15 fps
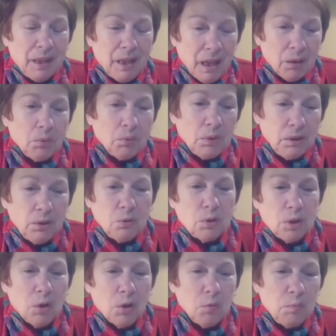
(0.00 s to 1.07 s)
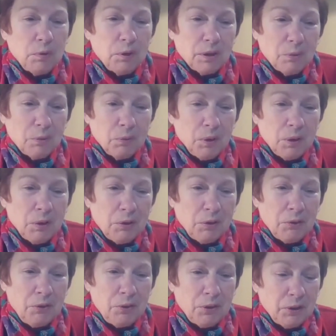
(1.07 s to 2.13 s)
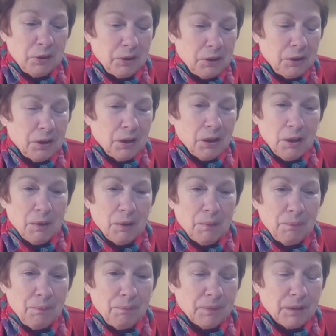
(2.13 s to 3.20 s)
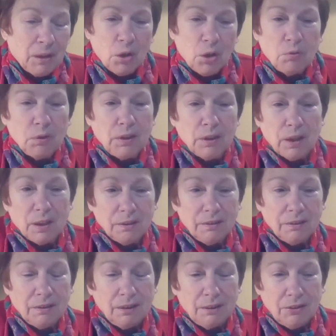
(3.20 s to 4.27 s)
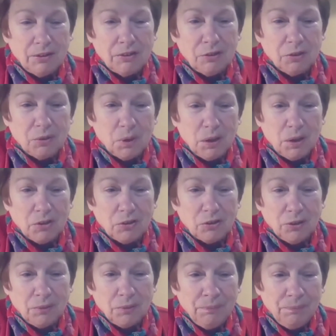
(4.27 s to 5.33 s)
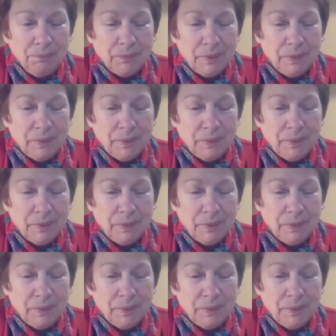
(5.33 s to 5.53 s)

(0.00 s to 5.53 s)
How are you coping with the COVID-19 situation,